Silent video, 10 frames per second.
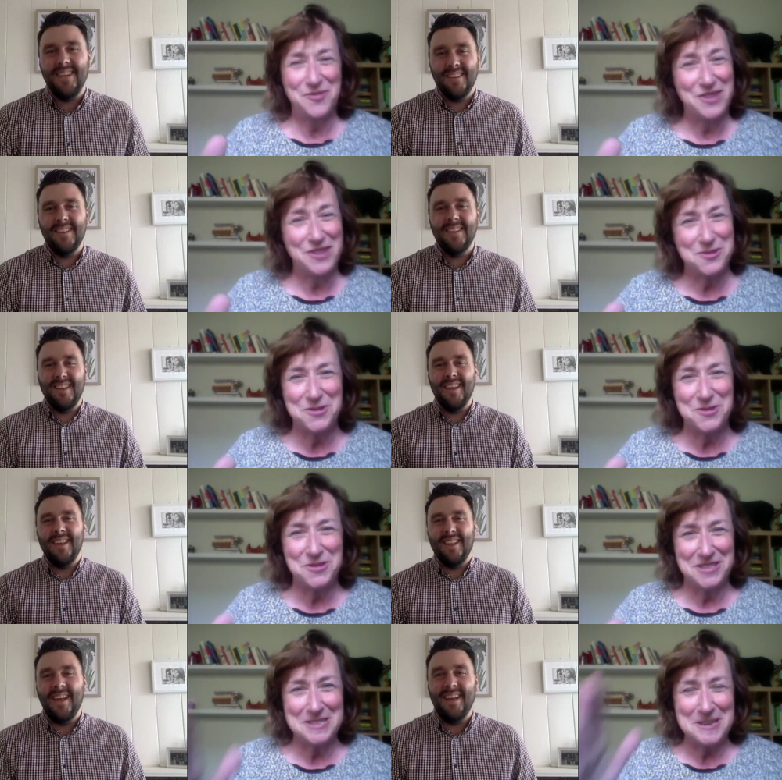Speaker 1: front
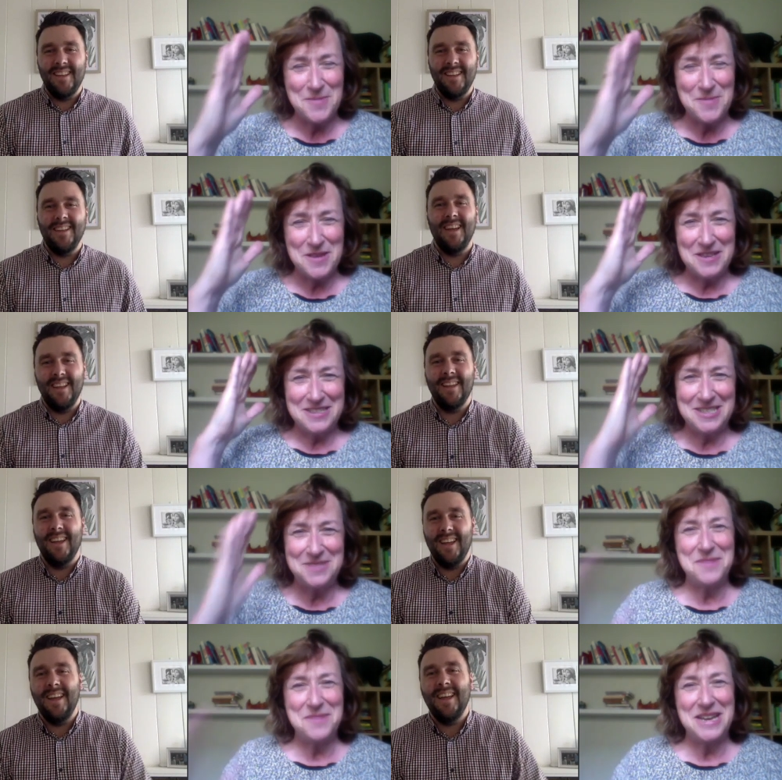doors. She's
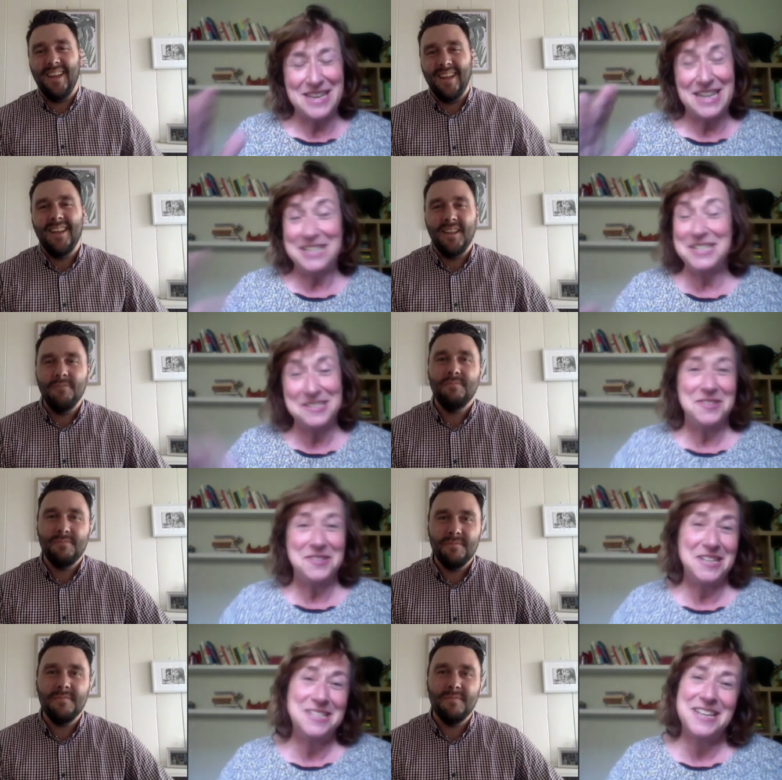making, and she's,
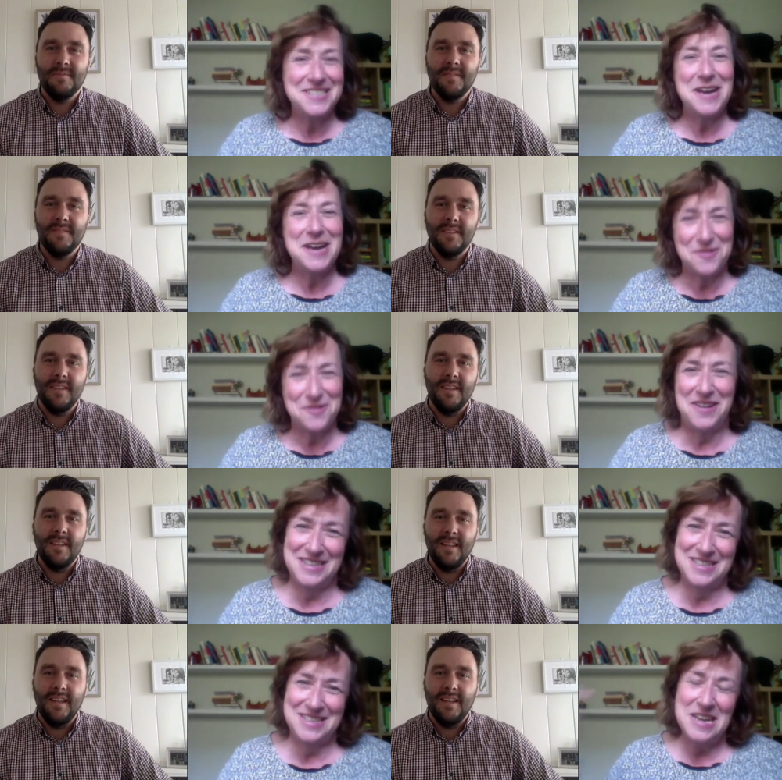it's like a
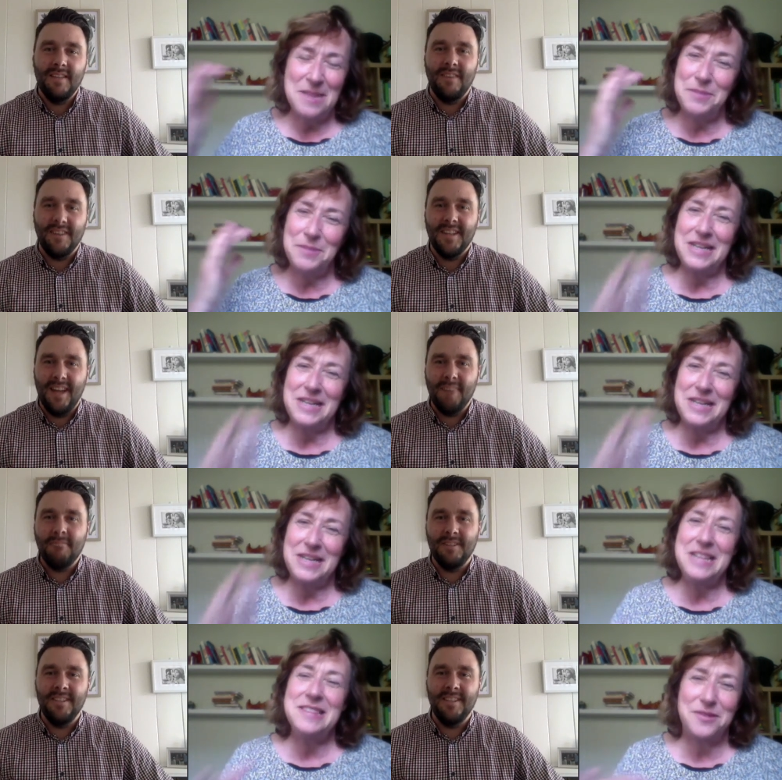sacrifice. But in
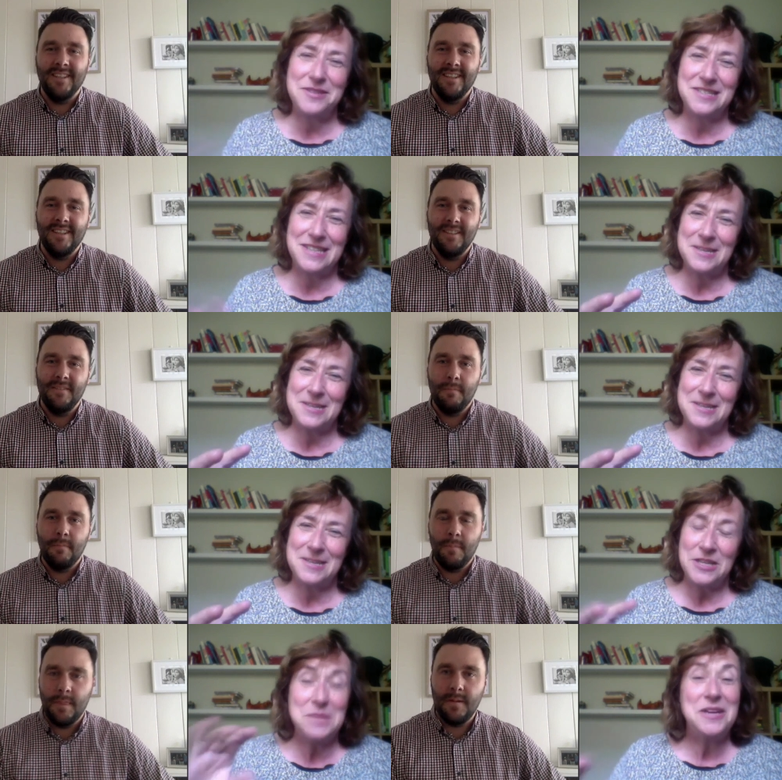that process,
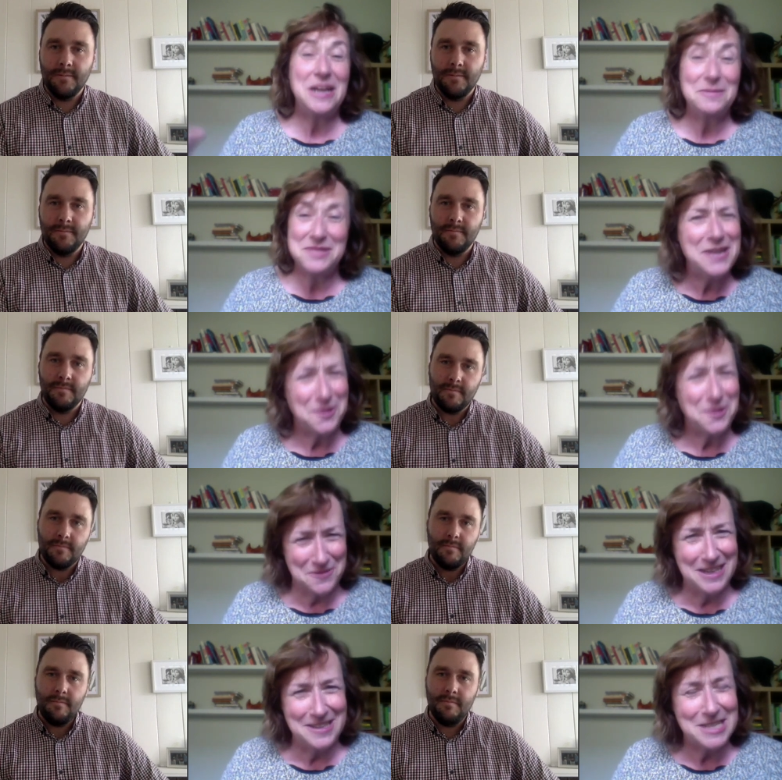he becomes an adult,
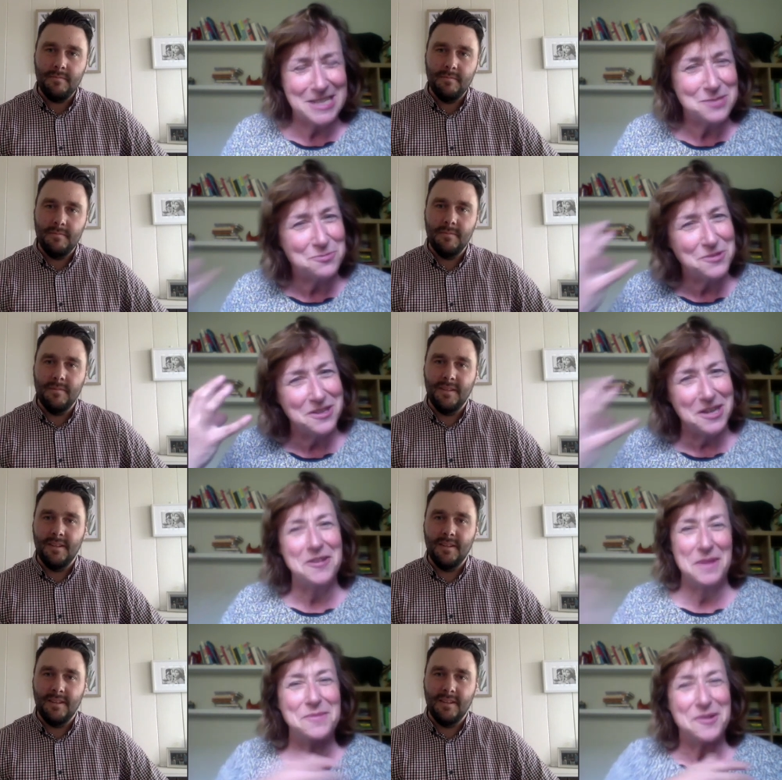really. That's what I
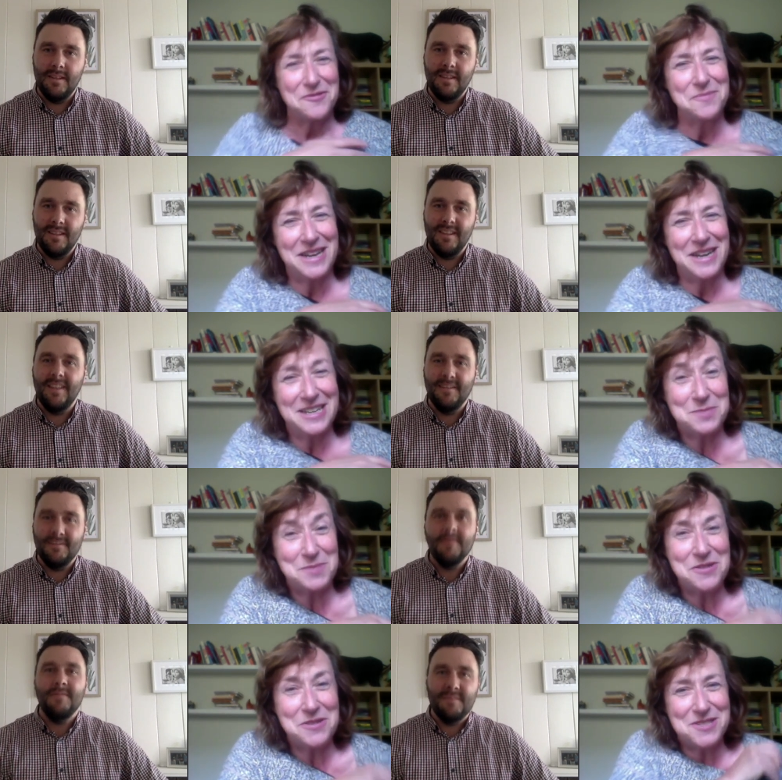remember from that
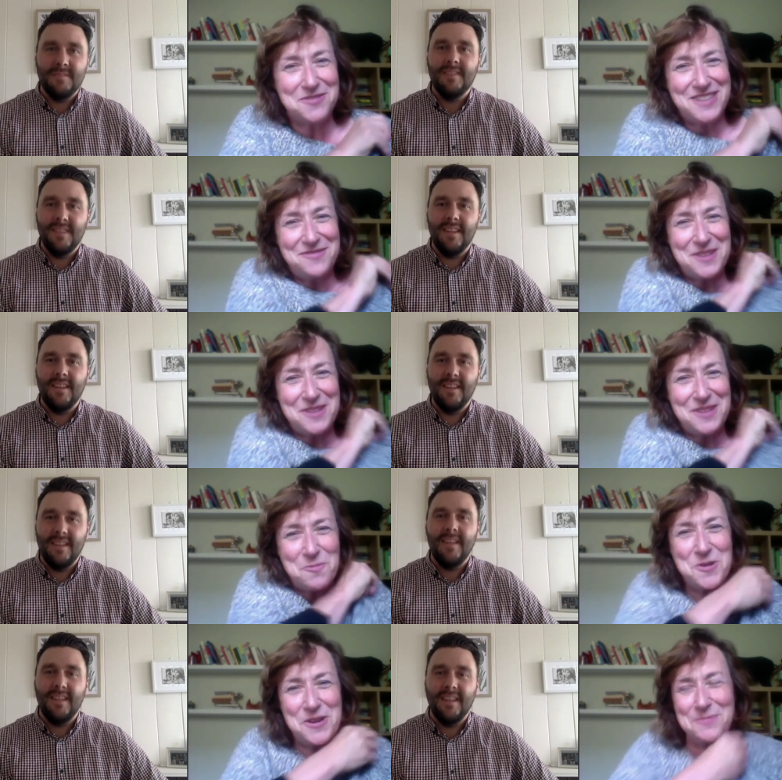experience of, of that
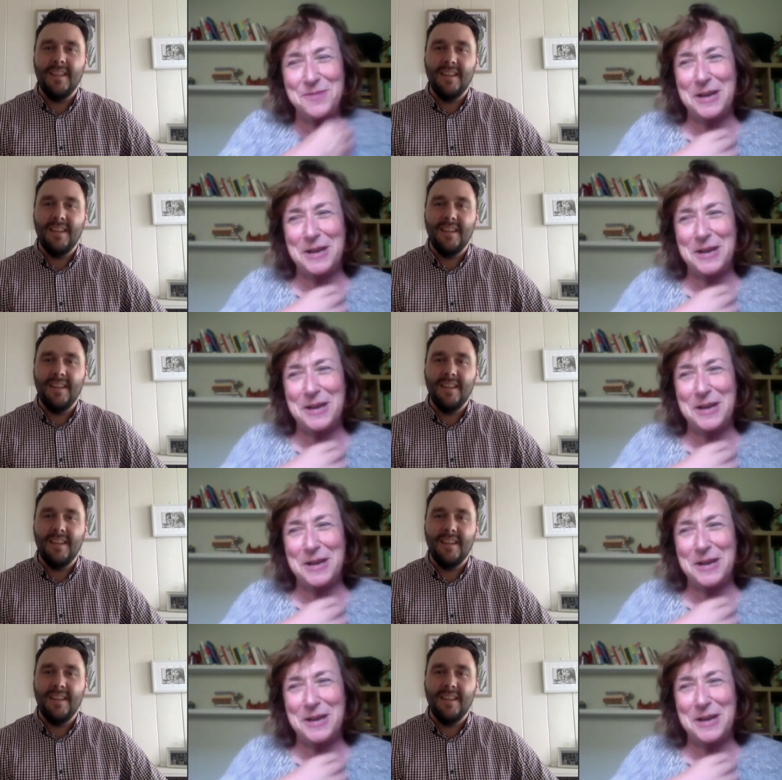work. But